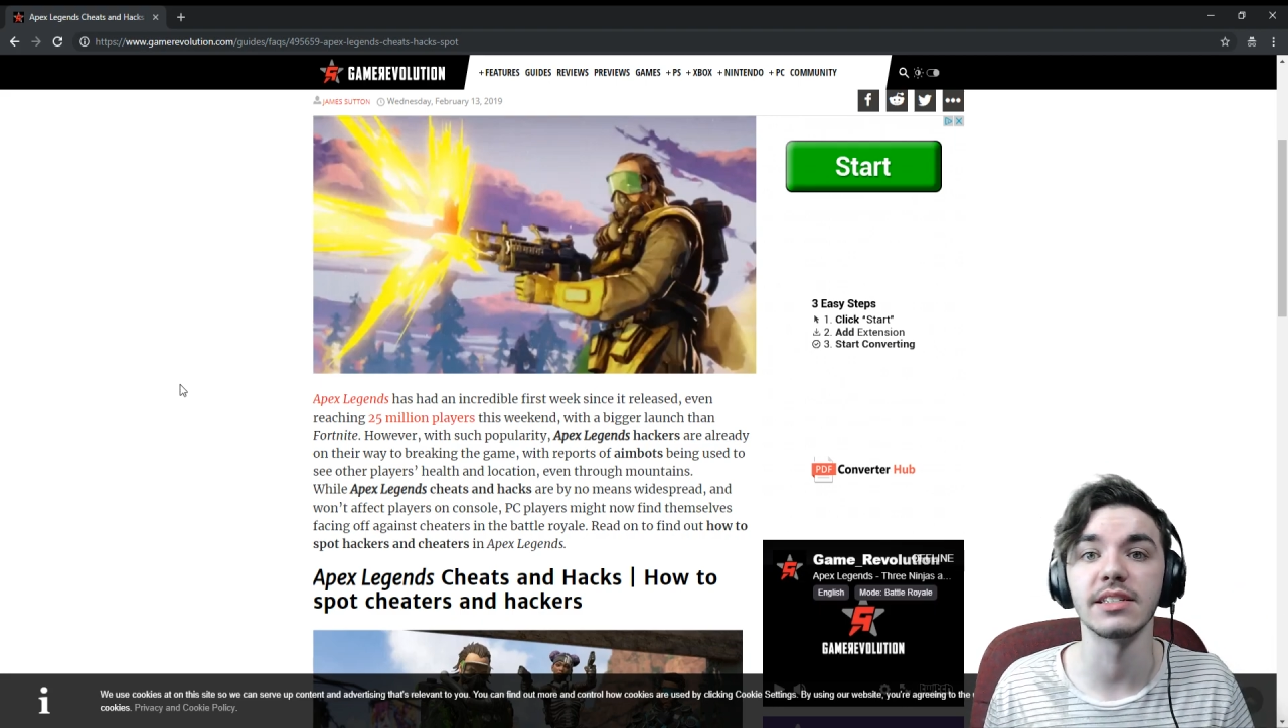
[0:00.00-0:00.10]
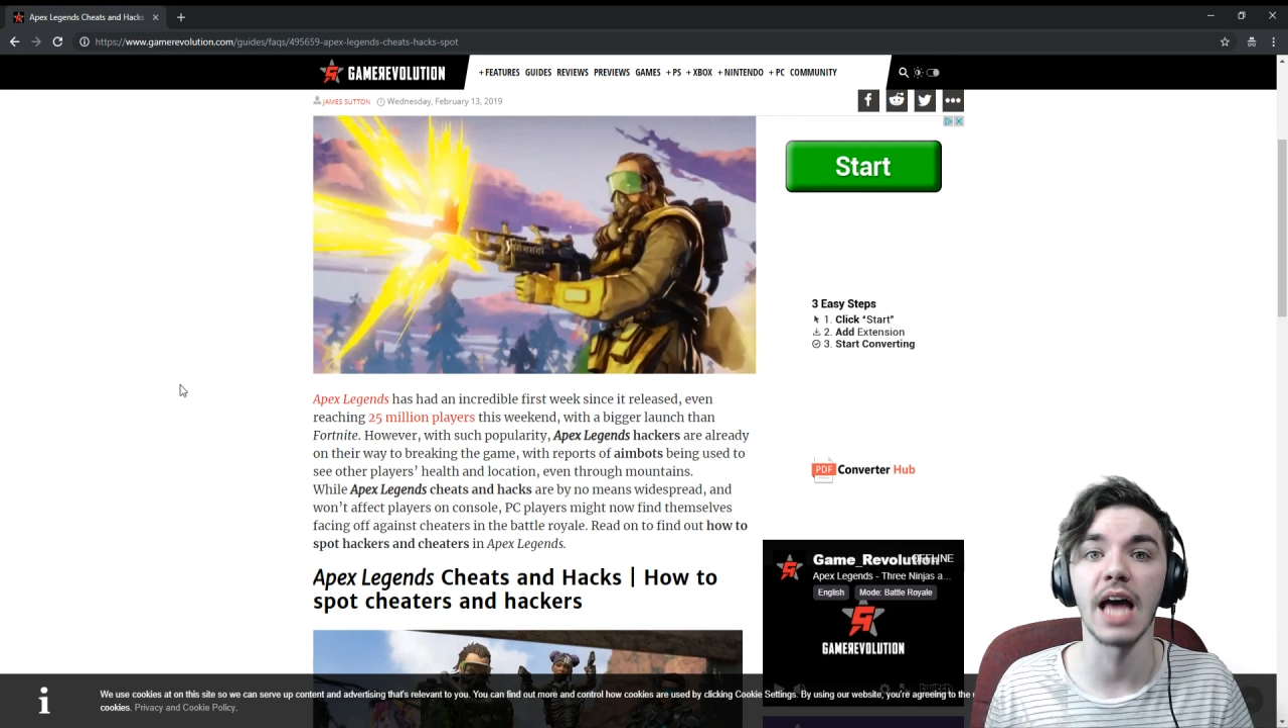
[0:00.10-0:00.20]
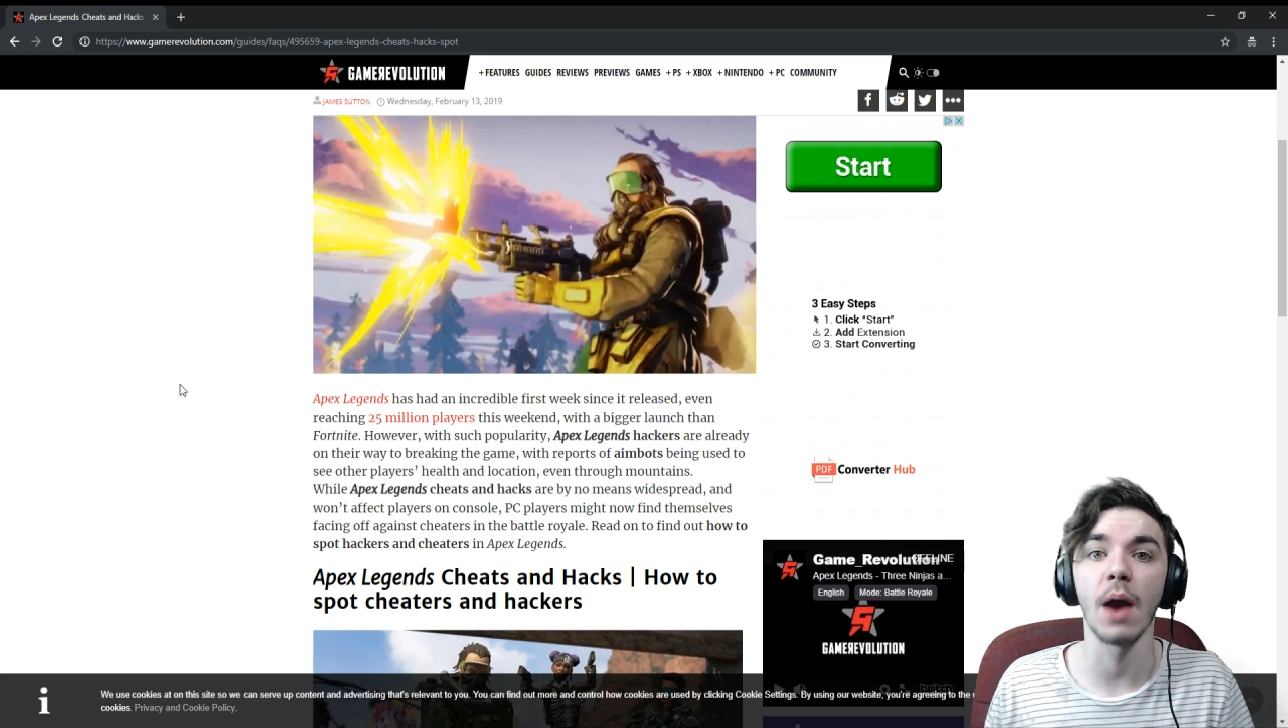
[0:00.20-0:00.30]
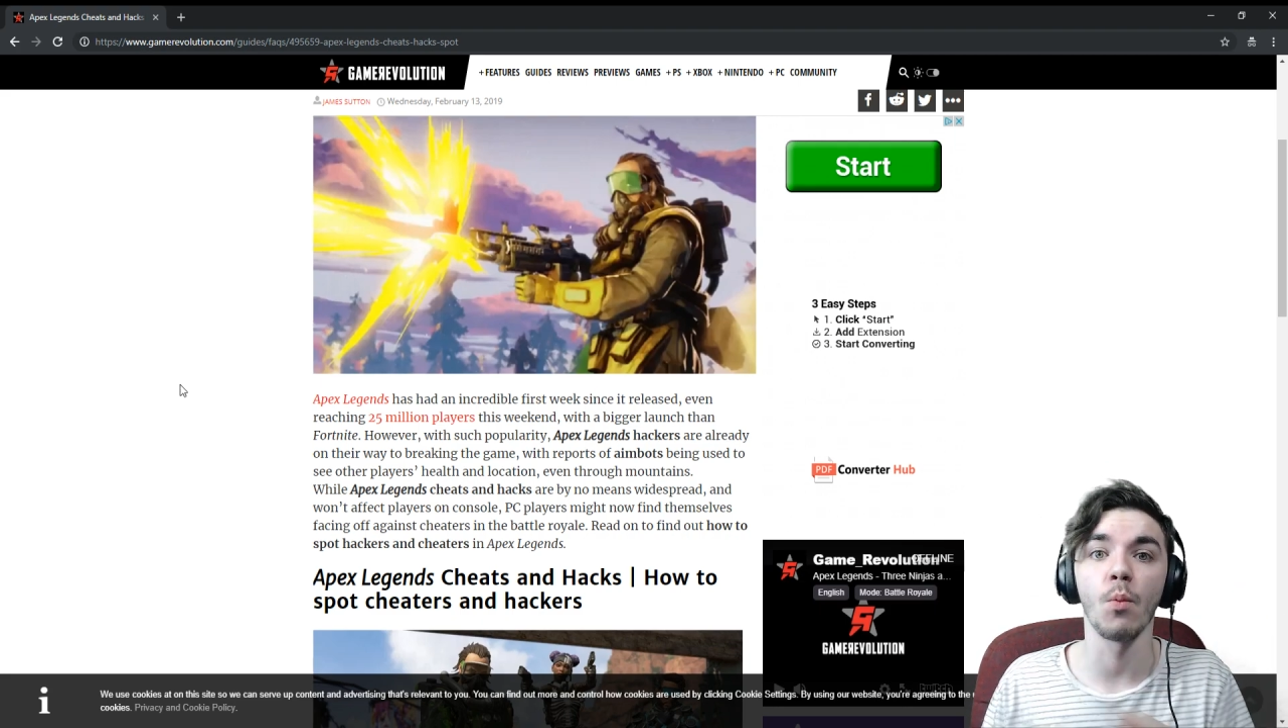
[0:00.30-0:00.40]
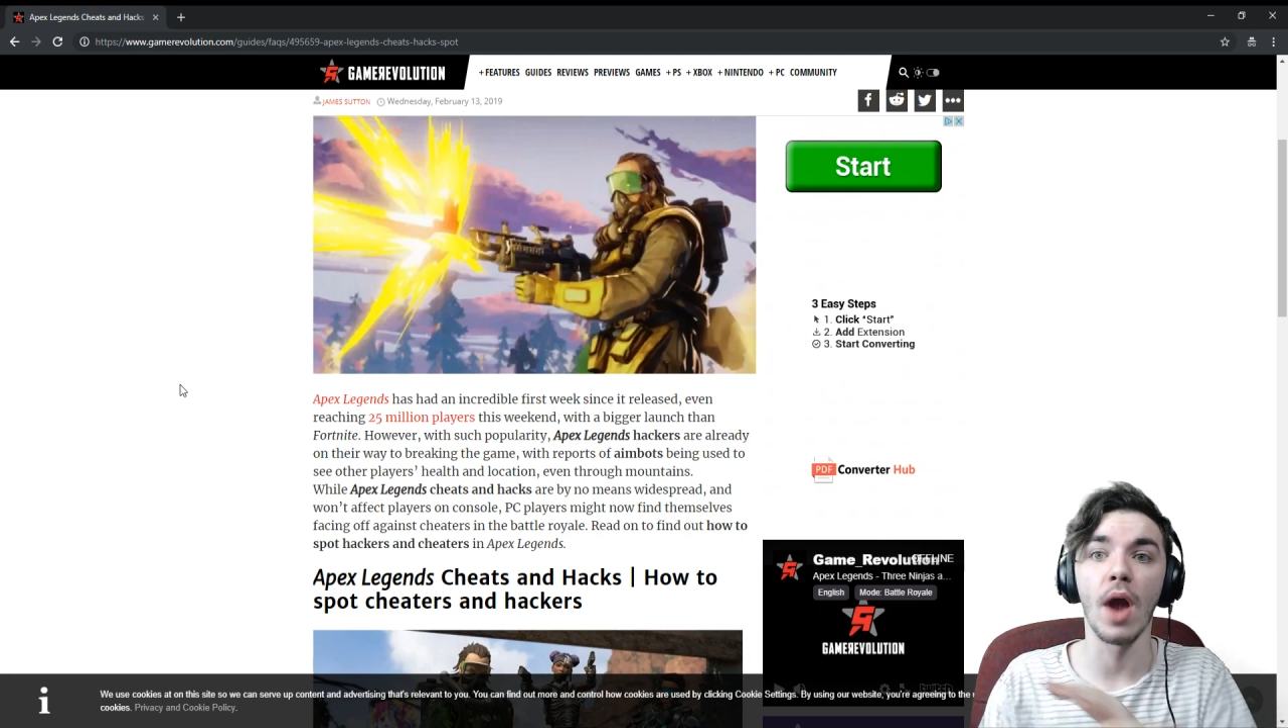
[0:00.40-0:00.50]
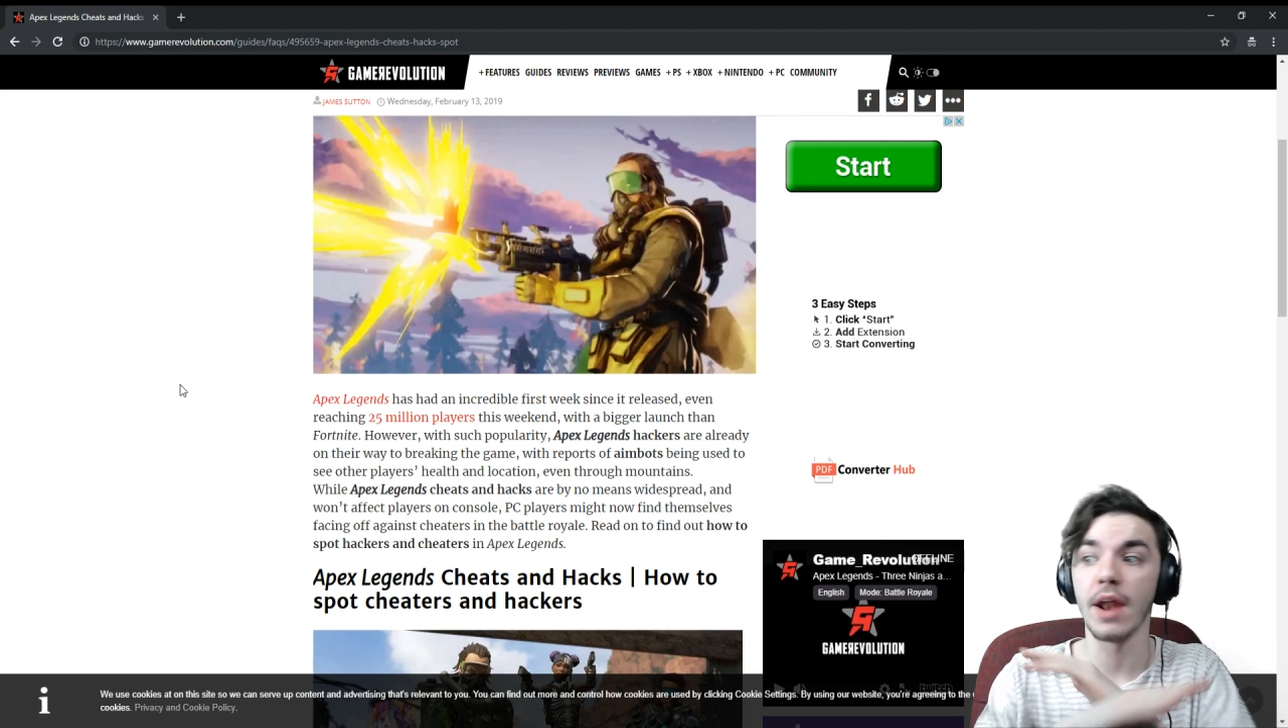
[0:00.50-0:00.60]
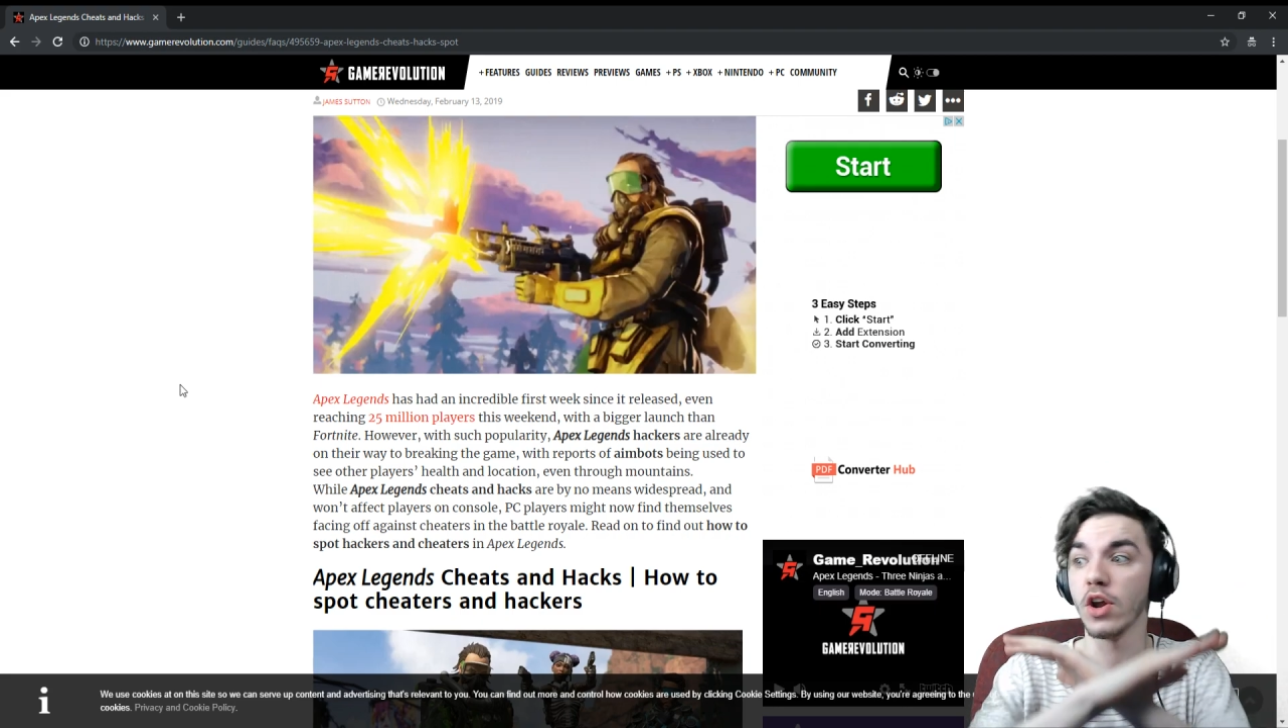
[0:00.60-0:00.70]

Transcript: that went